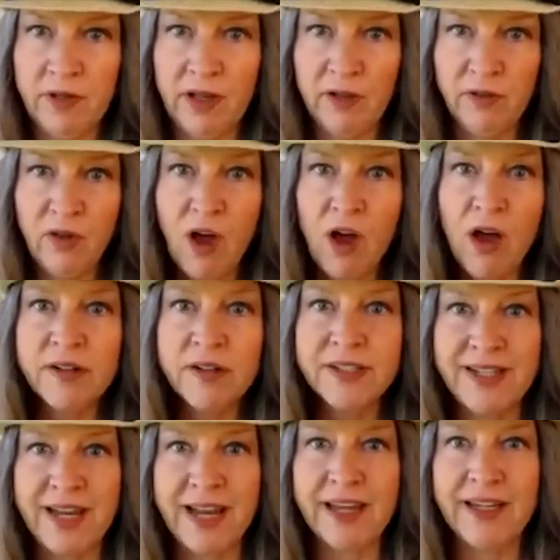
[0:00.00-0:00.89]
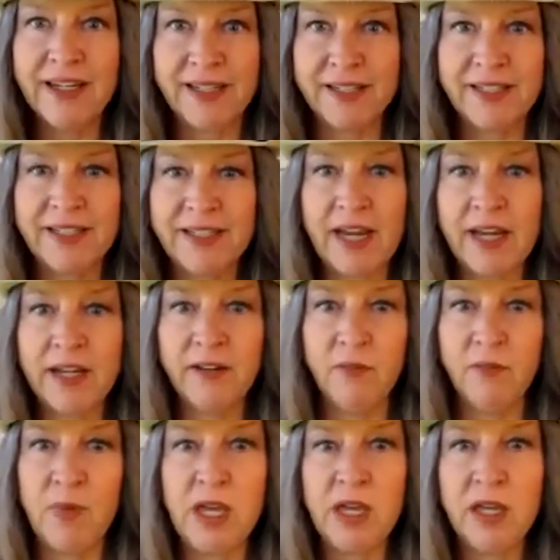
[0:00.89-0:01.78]
a long-standing state
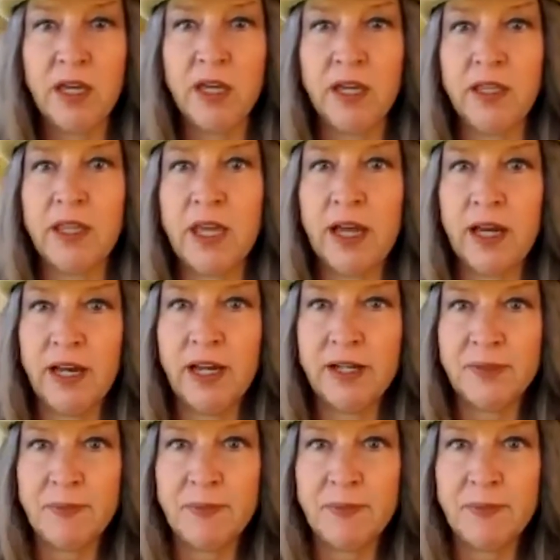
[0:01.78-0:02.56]
of being that has